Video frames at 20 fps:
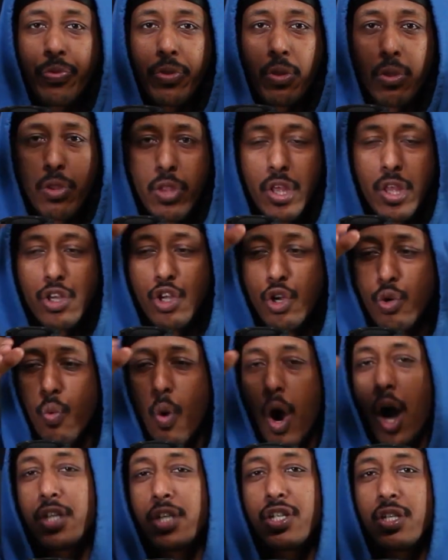You're
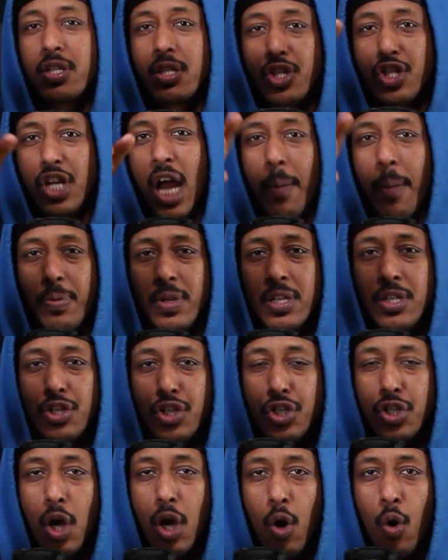watching the Japanese
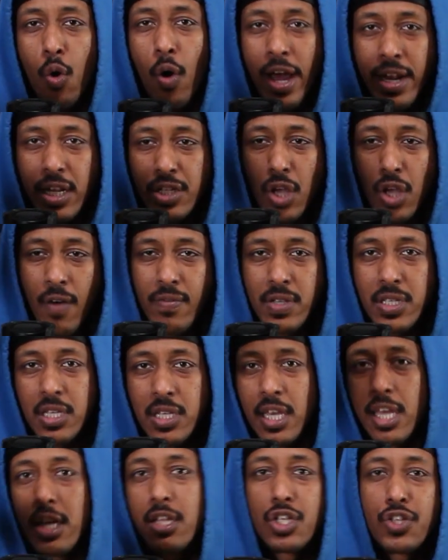show, and it's
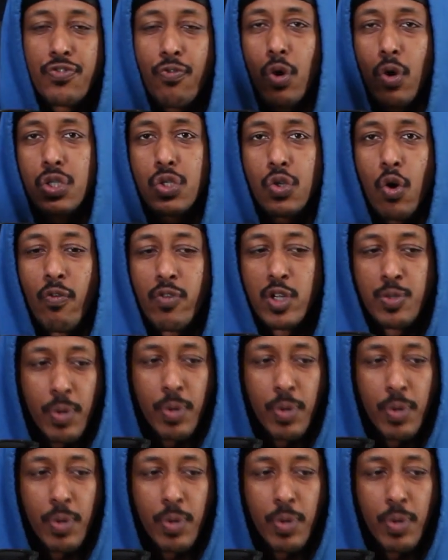obviously English voiceovers,